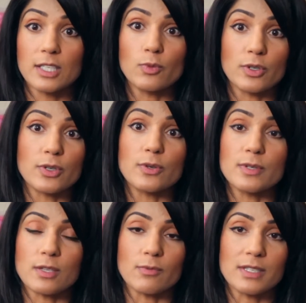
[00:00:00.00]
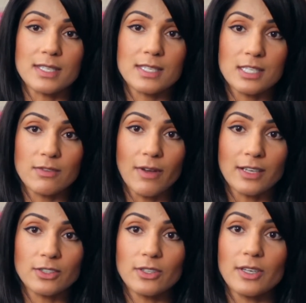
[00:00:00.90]
reduce the resistance
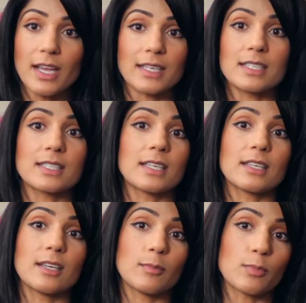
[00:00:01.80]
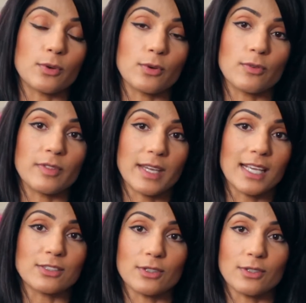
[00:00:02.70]
factor, and it did improve the
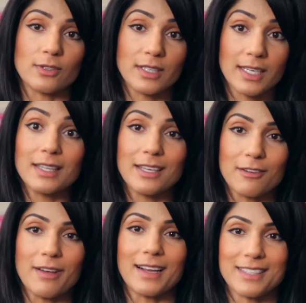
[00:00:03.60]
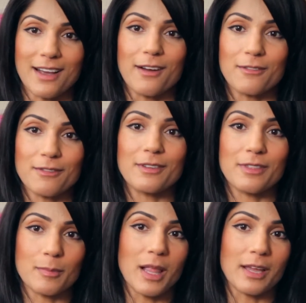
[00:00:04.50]
cancer killing effect of
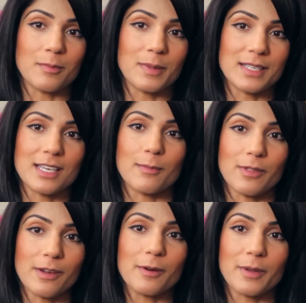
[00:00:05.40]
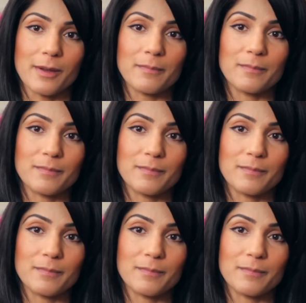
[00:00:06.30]
the platinum-based chemotherapy.